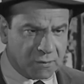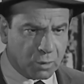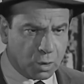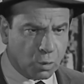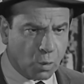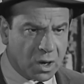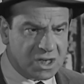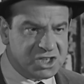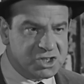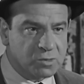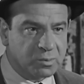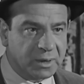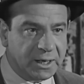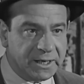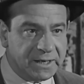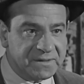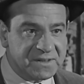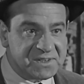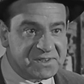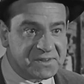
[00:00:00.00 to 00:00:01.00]
investigator
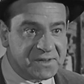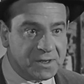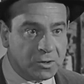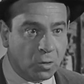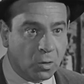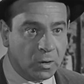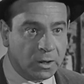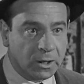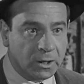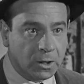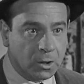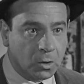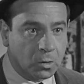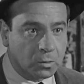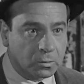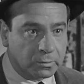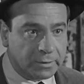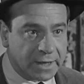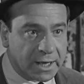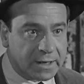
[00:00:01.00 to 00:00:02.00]
that Stillwell
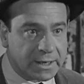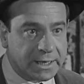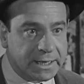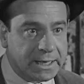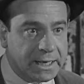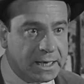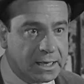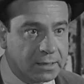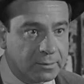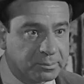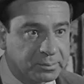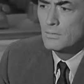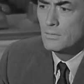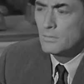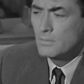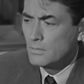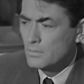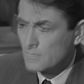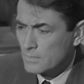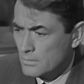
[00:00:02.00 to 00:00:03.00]
picks at random to help
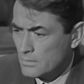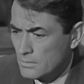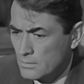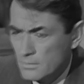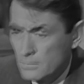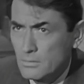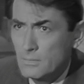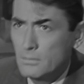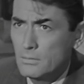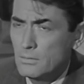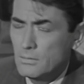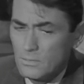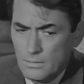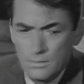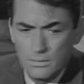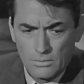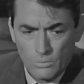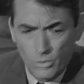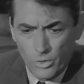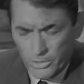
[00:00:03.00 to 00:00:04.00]
him. He's the
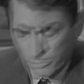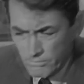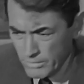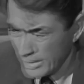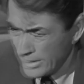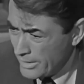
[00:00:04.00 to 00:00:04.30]
source of a lot of